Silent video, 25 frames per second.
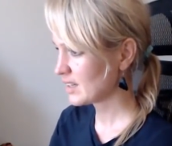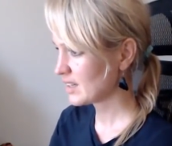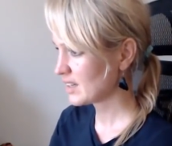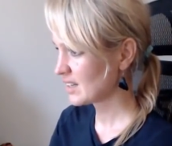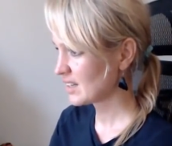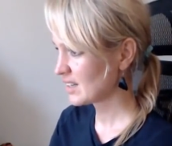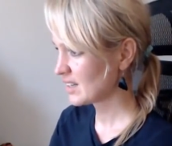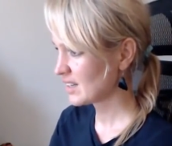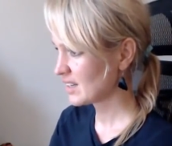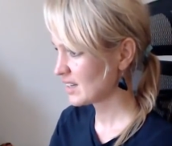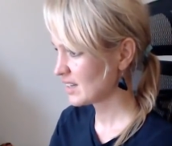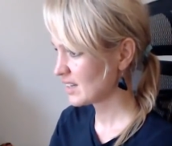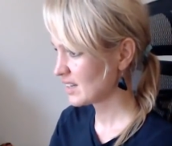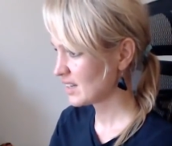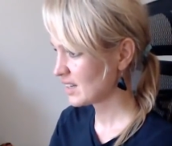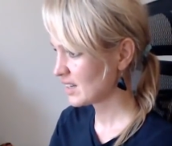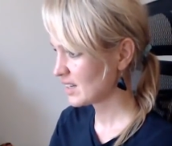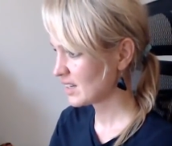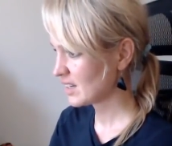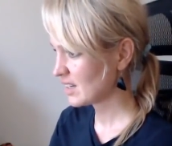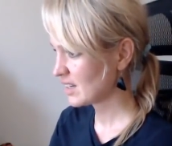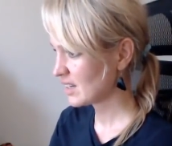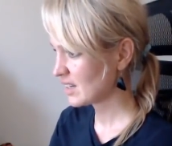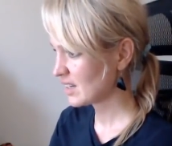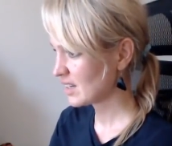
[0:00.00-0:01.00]

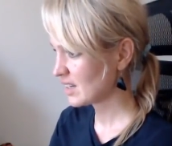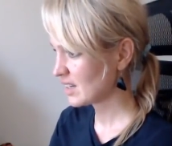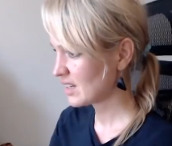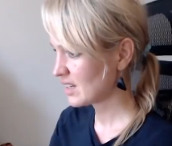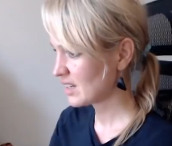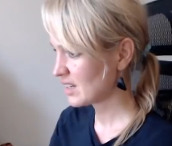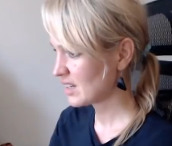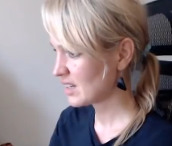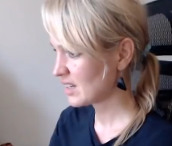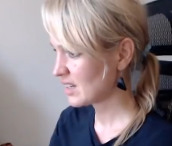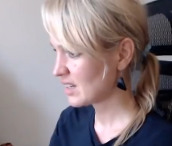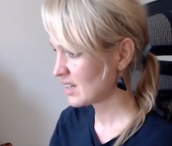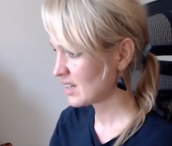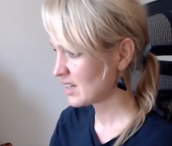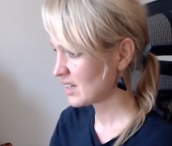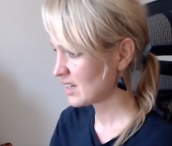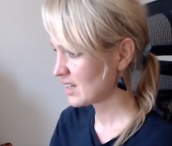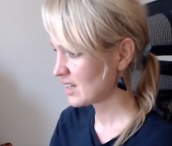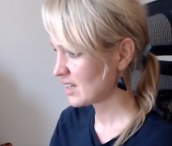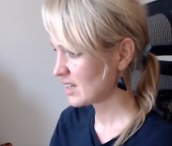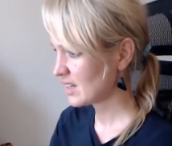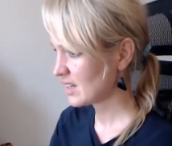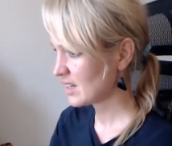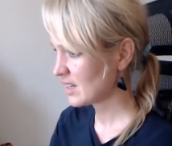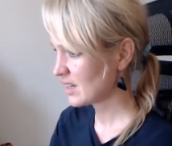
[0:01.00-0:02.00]

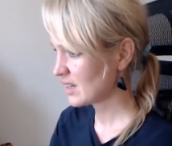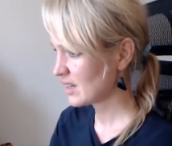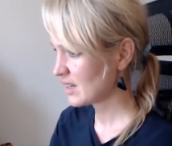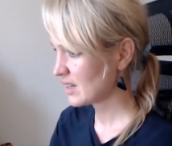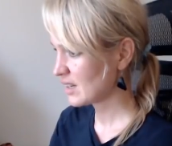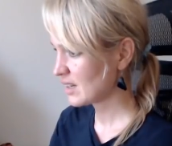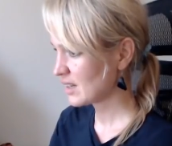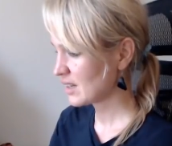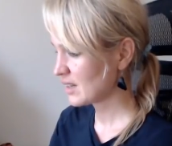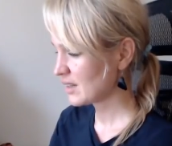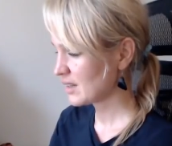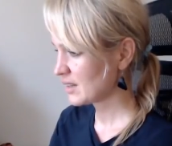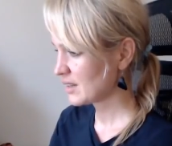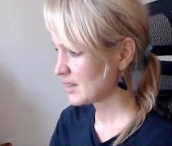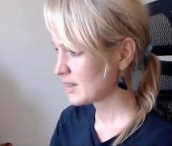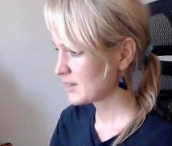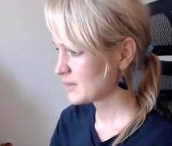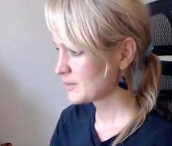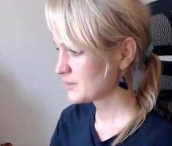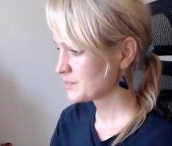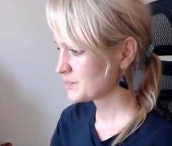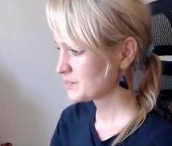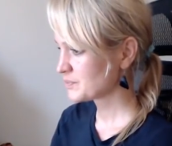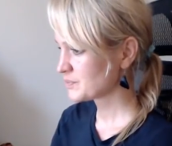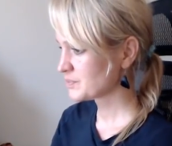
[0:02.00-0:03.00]

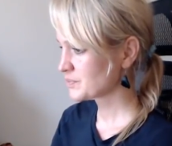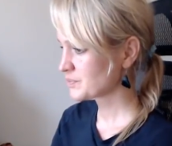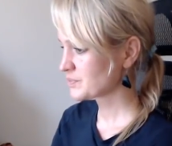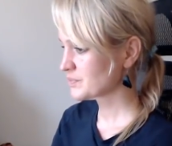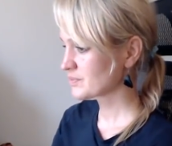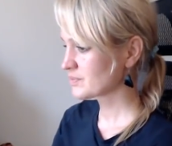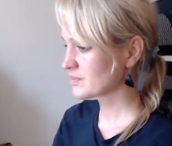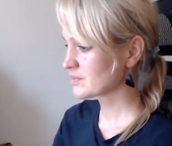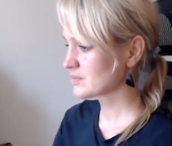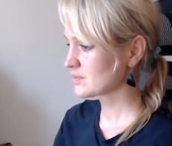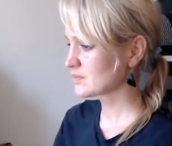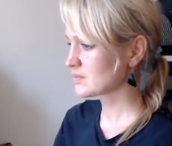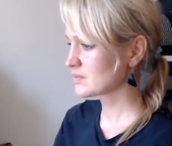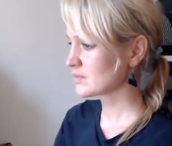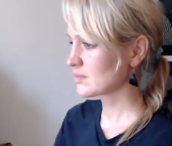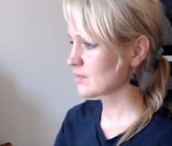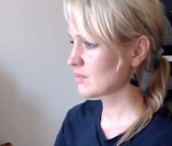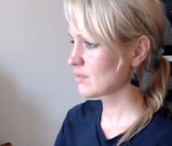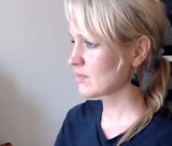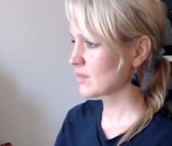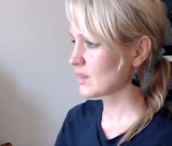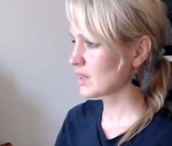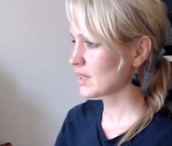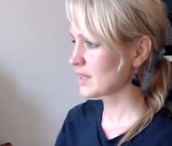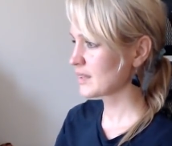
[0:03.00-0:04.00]

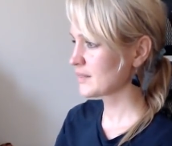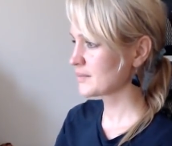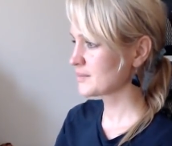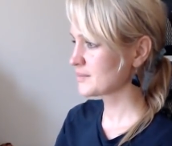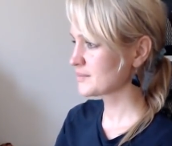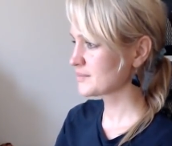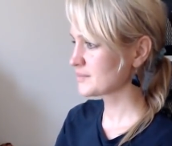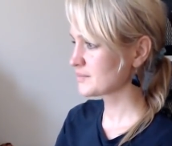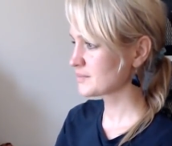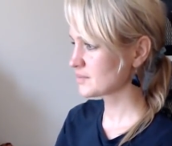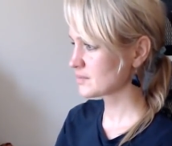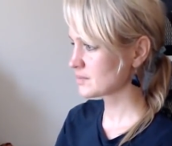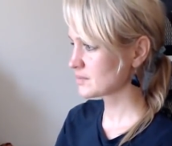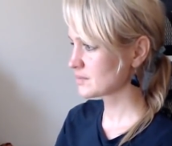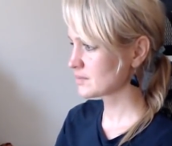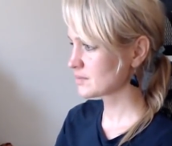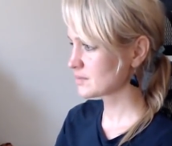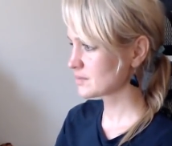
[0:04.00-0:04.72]
No one is speaking in this clip.